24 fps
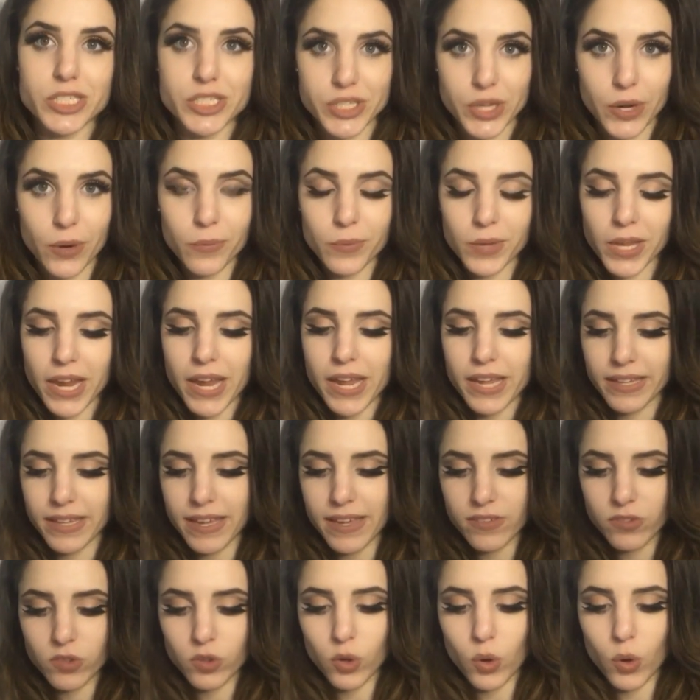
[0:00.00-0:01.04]
So in
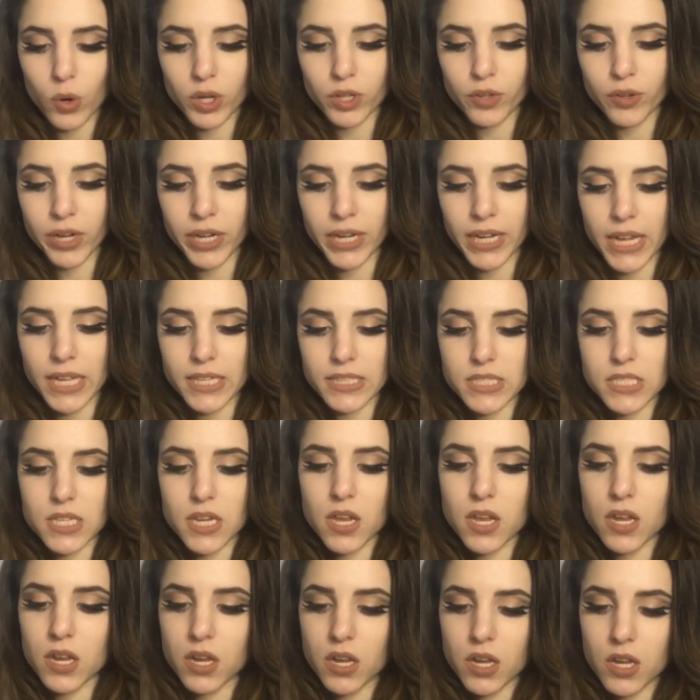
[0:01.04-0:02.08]
case you're ordering it,
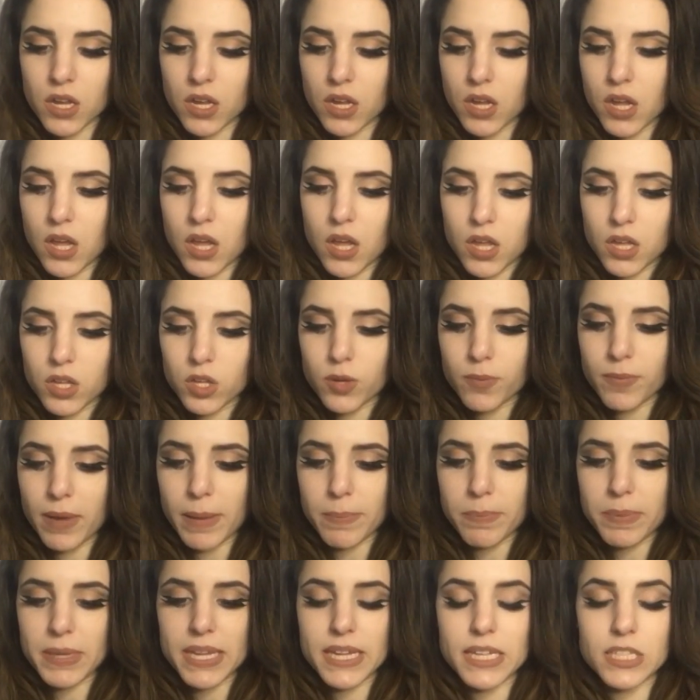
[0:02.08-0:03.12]
you
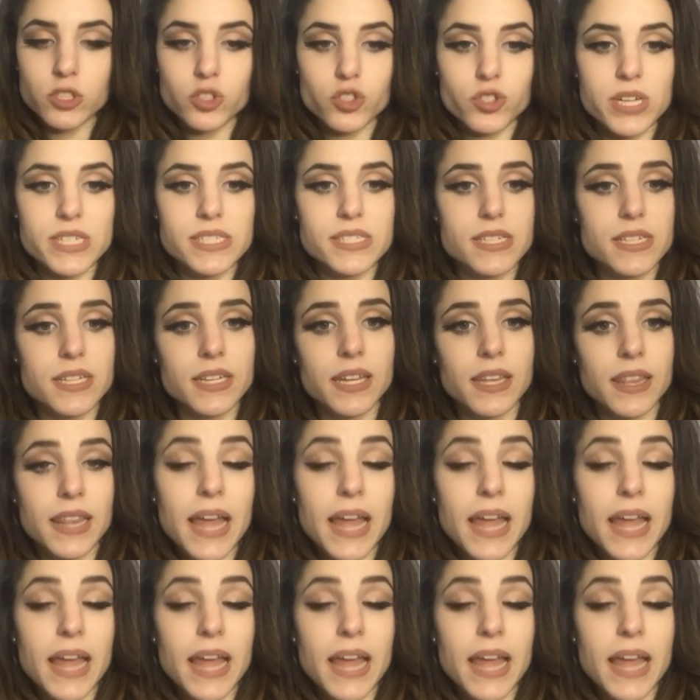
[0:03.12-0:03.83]
might be interested in